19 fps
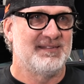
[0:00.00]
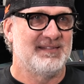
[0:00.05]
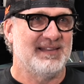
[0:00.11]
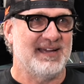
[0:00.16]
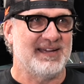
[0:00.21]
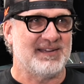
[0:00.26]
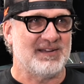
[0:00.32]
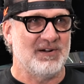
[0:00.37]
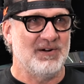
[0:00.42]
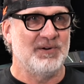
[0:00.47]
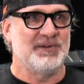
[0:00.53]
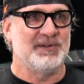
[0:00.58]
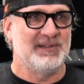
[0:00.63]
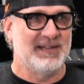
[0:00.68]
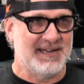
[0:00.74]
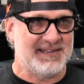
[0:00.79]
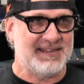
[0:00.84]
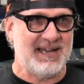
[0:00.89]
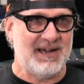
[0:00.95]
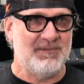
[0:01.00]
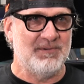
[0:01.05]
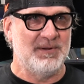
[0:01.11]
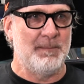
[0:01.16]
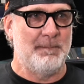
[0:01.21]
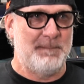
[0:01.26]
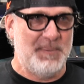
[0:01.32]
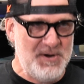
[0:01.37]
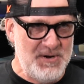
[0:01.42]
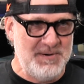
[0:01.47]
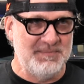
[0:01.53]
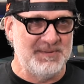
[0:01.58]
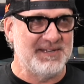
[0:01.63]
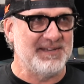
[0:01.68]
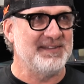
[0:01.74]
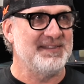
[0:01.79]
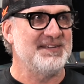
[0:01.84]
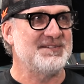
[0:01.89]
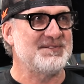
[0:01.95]
like, oh, you like that one? Boom,
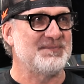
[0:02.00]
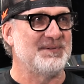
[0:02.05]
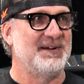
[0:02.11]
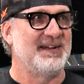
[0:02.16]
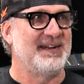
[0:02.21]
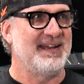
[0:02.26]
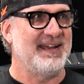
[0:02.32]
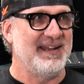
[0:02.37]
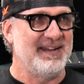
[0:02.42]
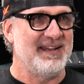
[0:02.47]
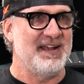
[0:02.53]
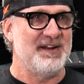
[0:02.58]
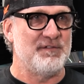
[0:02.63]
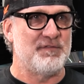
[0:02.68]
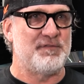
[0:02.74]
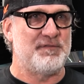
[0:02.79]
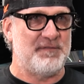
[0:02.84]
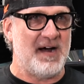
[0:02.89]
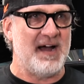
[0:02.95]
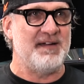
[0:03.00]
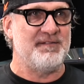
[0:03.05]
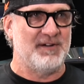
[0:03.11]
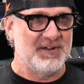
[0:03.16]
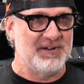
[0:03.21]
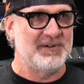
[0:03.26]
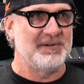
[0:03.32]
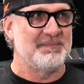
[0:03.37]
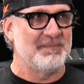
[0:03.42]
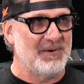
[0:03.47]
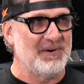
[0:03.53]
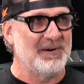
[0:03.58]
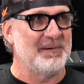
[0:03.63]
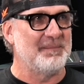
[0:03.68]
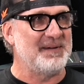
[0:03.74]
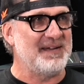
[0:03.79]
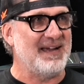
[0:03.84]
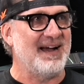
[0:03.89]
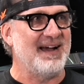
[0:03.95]
look at this one. And yeah. then 500 more
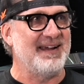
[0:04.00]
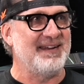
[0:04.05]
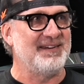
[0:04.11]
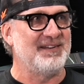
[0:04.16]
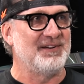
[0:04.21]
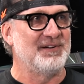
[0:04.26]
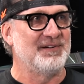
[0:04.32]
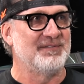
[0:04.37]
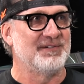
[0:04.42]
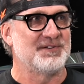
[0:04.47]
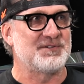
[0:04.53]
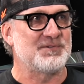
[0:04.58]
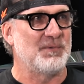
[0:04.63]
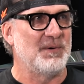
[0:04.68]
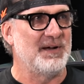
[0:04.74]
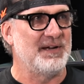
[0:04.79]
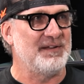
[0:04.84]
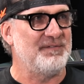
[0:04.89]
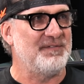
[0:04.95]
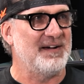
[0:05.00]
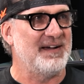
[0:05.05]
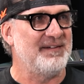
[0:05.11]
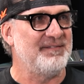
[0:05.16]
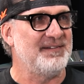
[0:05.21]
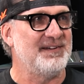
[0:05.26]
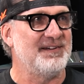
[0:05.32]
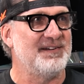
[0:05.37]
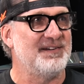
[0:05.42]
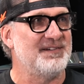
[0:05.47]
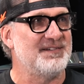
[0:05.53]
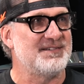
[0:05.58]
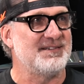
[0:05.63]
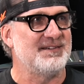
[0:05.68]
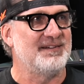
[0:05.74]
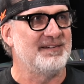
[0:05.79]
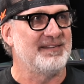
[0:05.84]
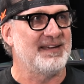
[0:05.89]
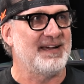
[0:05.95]
behind it over 25 years.
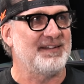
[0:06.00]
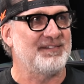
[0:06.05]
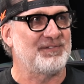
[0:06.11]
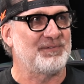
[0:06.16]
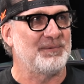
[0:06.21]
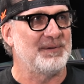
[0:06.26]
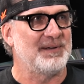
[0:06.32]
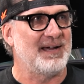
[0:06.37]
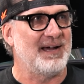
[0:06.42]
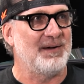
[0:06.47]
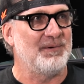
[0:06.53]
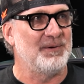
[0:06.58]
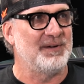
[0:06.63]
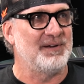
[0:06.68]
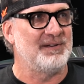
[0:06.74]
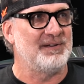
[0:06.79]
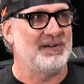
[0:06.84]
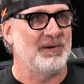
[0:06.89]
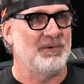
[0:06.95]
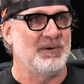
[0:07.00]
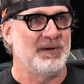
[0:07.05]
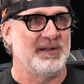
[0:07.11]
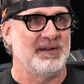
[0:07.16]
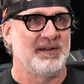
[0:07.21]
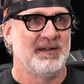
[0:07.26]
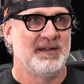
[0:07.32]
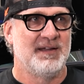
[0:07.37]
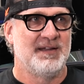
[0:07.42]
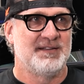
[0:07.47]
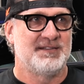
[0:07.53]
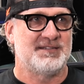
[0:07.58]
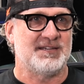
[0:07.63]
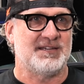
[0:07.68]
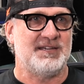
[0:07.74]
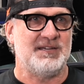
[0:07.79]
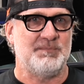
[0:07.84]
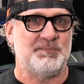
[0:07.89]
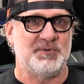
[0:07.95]
You know, that's what I want to do. I want to
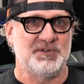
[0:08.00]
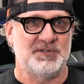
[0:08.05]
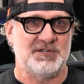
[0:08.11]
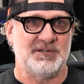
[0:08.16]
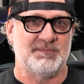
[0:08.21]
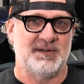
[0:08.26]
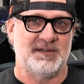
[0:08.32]
keep pushing